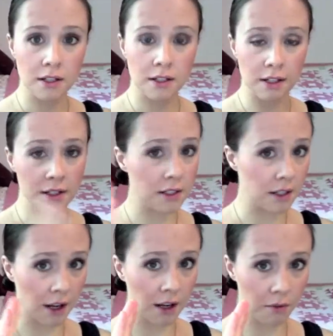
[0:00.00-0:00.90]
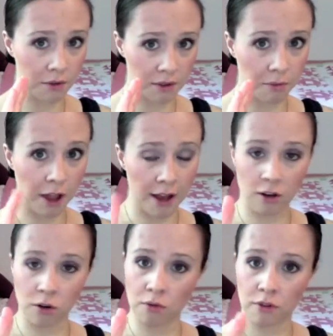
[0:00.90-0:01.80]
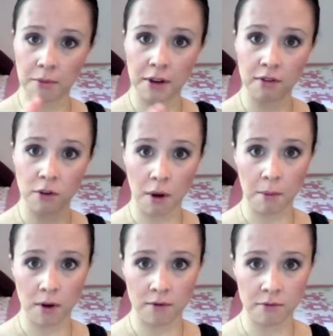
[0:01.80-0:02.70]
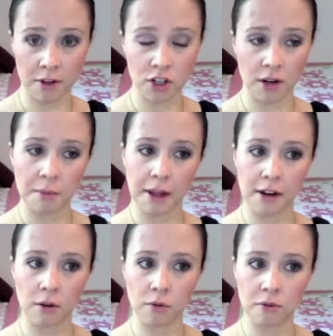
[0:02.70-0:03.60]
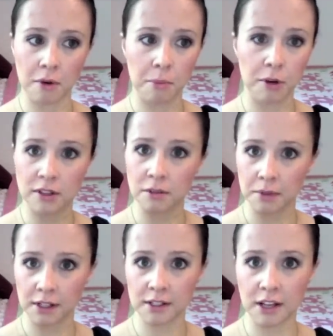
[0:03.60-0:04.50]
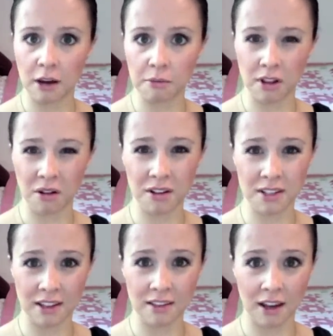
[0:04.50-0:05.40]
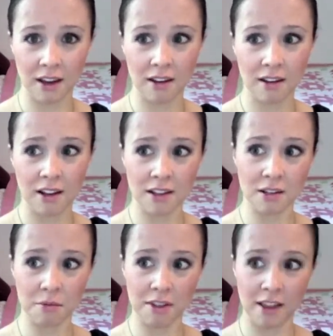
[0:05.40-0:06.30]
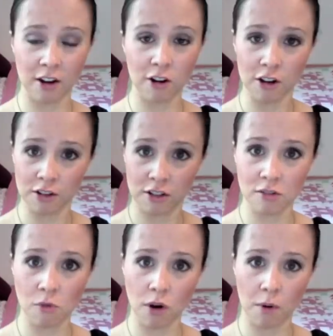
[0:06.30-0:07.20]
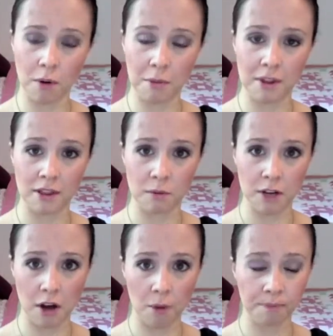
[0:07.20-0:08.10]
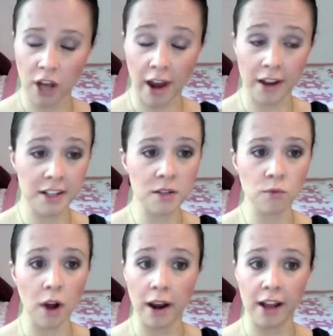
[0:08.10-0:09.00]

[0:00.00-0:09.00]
Didn't stick. It was a blighted ovum, and if you want more information on a blighted ovum, I'll put some links down below because I think it's something that occurs to more women than we know. And I didn't run.